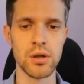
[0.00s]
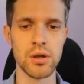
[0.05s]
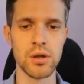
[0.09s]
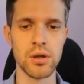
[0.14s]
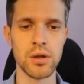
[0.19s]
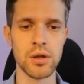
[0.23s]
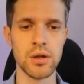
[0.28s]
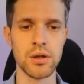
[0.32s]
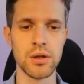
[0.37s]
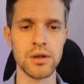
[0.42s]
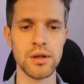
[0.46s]

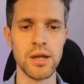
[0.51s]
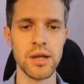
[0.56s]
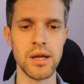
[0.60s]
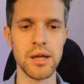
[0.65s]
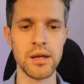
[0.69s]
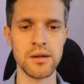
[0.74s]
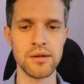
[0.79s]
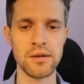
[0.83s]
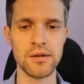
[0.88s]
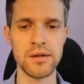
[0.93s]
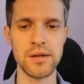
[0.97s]

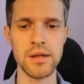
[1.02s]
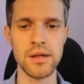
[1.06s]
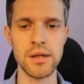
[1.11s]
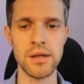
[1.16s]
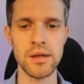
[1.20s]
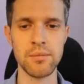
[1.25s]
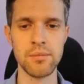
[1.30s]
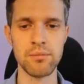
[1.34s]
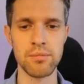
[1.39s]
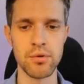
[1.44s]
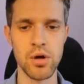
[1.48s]
contains
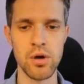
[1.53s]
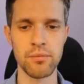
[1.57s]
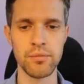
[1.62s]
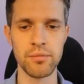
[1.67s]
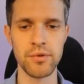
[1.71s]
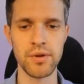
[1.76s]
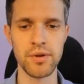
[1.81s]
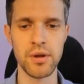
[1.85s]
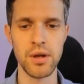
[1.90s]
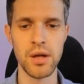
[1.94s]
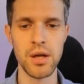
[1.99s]
the
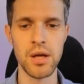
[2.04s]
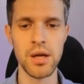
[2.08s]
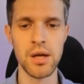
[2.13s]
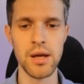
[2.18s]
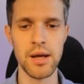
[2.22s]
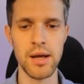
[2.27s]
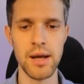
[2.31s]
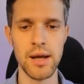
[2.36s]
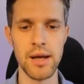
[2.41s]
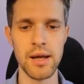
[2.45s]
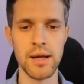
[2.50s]
prompt
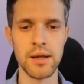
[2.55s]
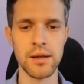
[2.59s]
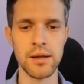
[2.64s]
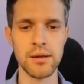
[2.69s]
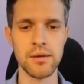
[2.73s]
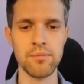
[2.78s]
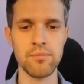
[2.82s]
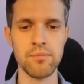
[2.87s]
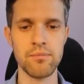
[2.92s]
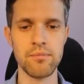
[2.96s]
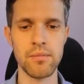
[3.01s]

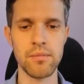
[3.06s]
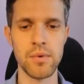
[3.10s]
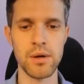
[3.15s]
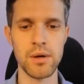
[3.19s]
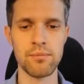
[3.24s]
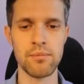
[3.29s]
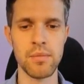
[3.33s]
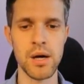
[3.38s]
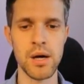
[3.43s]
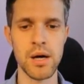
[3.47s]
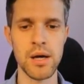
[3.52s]
and
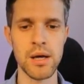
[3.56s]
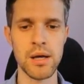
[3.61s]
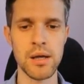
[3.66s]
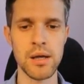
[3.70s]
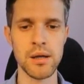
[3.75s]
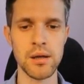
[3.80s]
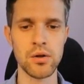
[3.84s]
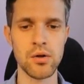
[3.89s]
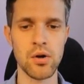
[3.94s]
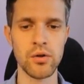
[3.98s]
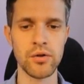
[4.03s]

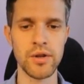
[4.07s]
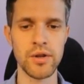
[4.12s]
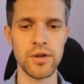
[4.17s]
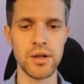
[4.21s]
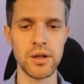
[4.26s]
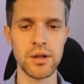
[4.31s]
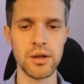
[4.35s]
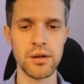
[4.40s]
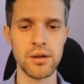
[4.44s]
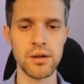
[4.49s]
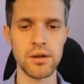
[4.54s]
my
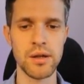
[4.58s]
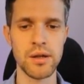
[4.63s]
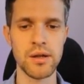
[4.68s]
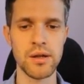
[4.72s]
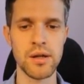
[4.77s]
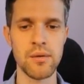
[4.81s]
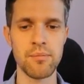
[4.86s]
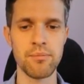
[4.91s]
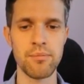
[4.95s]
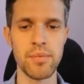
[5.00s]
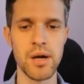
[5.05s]
content that
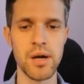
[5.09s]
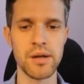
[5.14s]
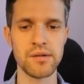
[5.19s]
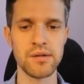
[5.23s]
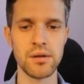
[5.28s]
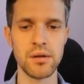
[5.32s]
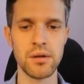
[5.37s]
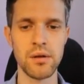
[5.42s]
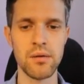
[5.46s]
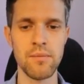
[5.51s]
I'm passing.